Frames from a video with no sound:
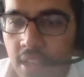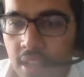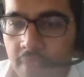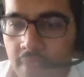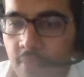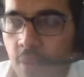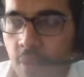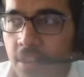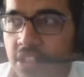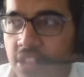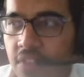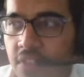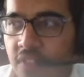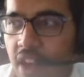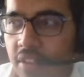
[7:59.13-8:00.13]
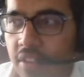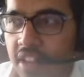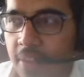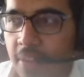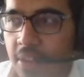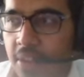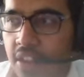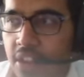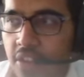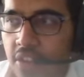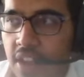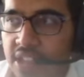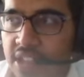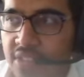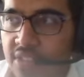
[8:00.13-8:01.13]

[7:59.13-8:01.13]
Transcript: Moving to the final game we got here, guys.